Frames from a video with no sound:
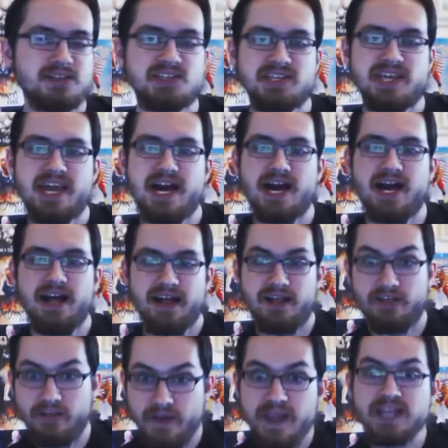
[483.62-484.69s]
See ya.
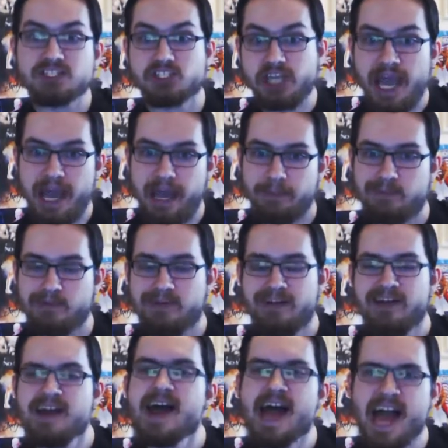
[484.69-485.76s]
The champ
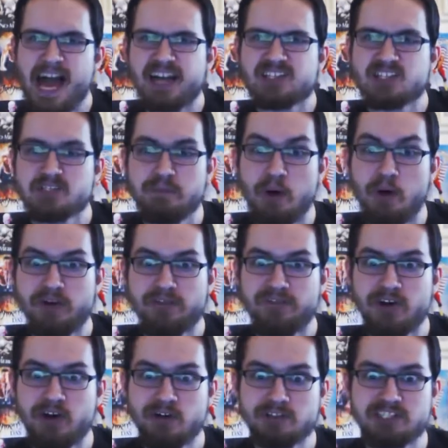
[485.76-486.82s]
has spoken,
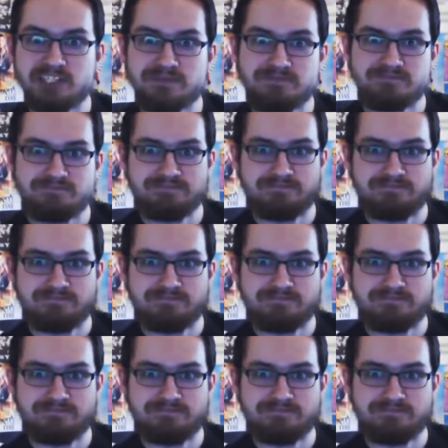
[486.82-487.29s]
folks.